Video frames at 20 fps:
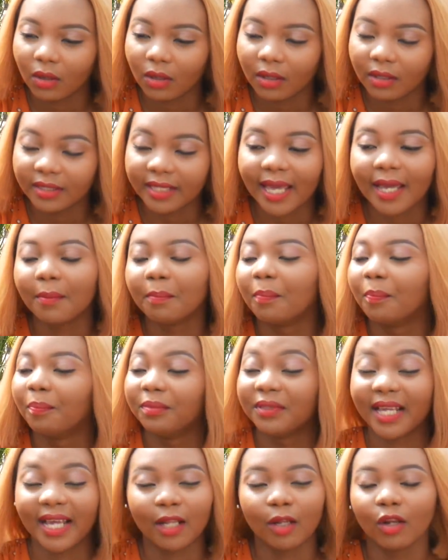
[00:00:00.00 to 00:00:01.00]
There
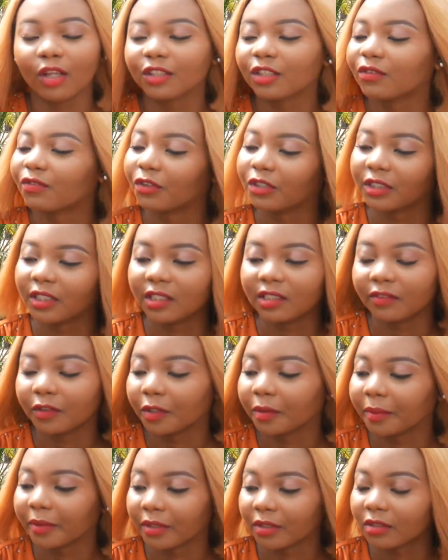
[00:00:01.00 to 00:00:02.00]
are lots of front end
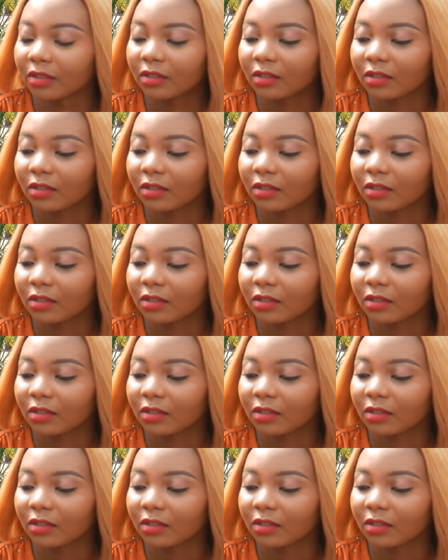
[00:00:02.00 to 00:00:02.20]
developers.